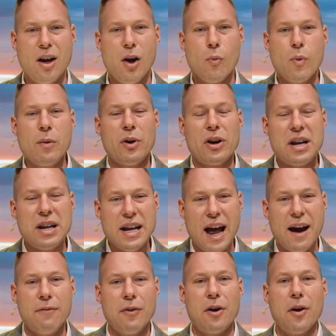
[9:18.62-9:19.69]
We were
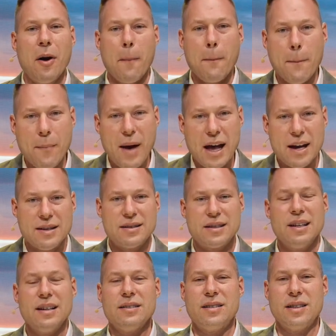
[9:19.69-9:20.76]
never meant
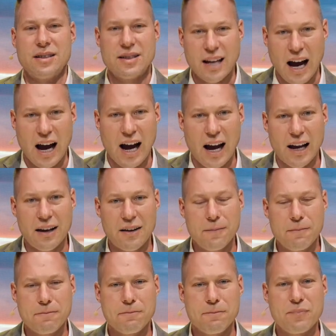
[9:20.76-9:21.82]
to die
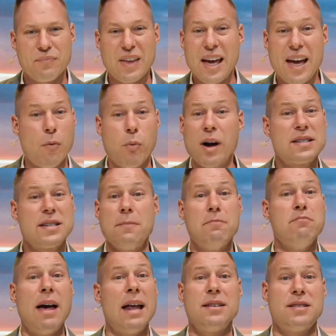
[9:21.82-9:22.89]
it wasn't
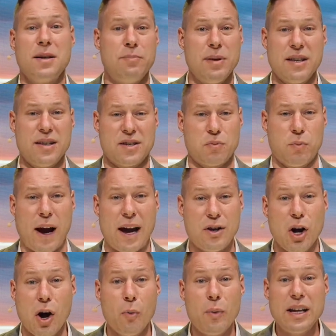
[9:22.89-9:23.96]
meant to be this way.
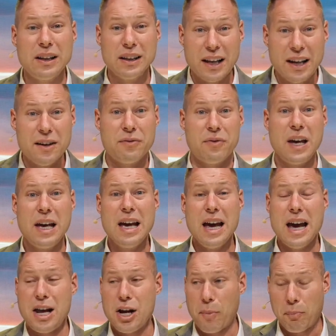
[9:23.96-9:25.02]
No, we live
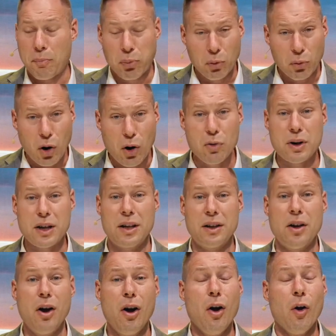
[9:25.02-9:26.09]
in a
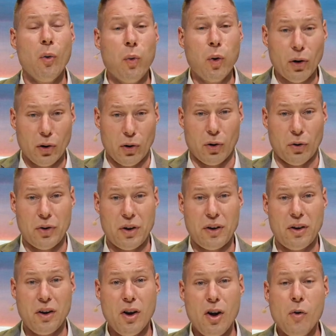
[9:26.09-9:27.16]
broken world
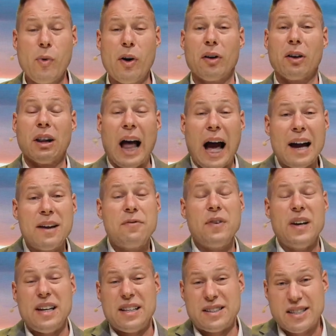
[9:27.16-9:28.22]
where life
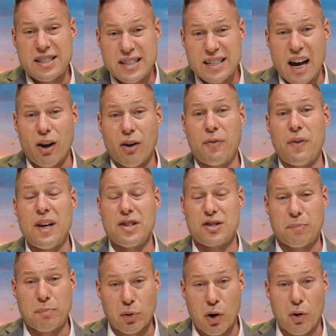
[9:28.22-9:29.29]
itself is
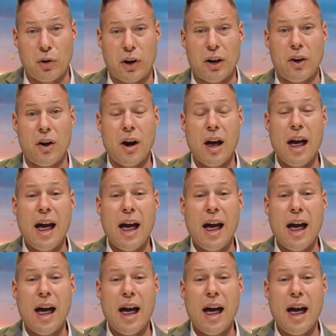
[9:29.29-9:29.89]
broken